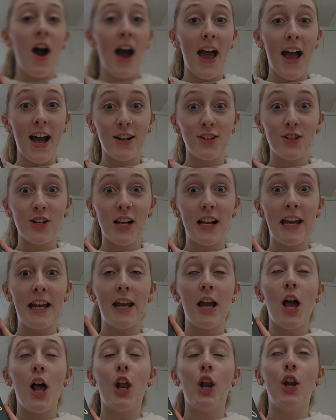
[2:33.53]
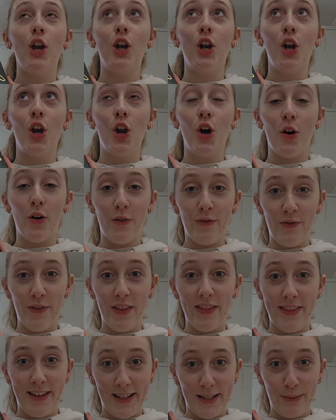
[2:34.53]
I actually love
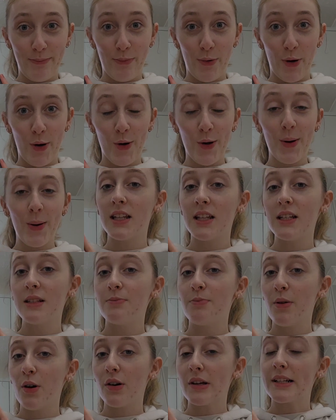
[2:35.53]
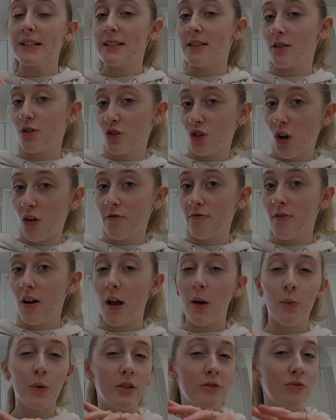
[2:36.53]
this book. This book is a genre
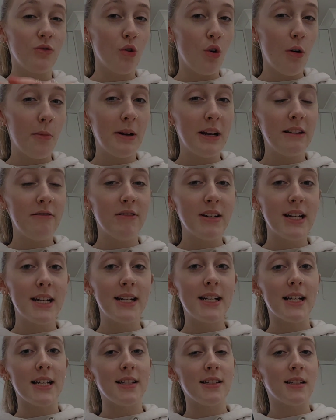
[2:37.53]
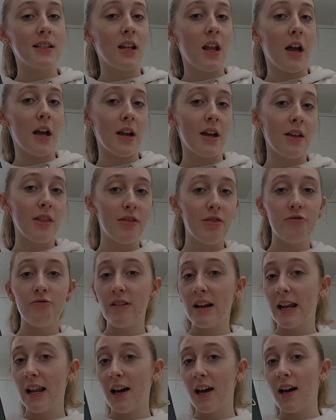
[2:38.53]
I wouldn't normally read. It's like
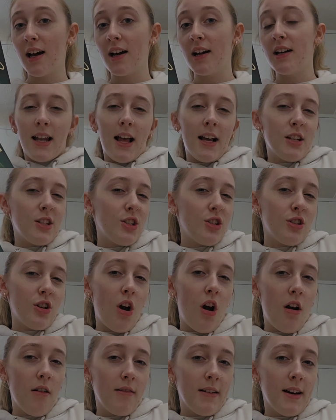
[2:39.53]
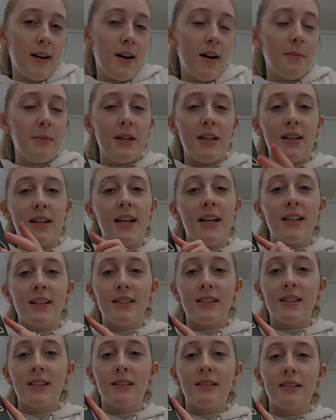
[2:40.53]
thriller / horror. I mean,
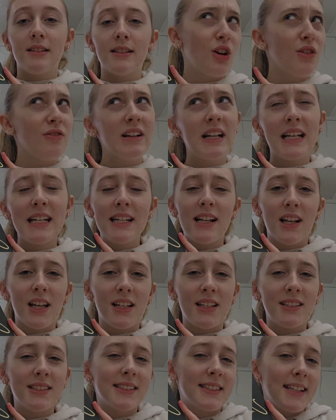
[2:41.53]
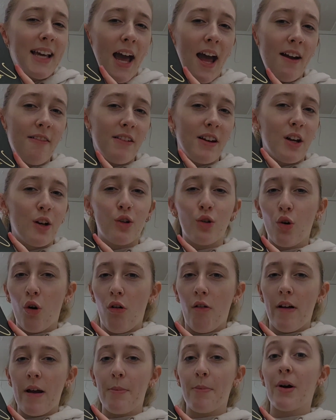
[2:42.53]
it's not really like scary and
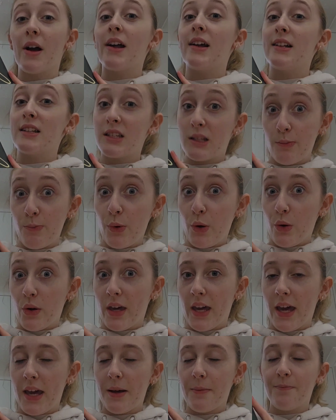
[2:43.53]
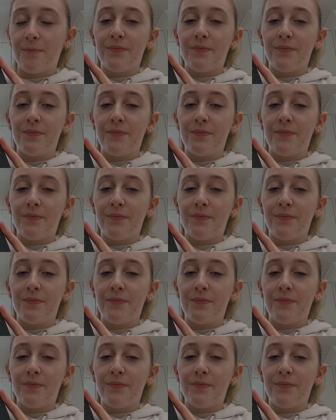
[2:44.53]
gory, but it's spooky.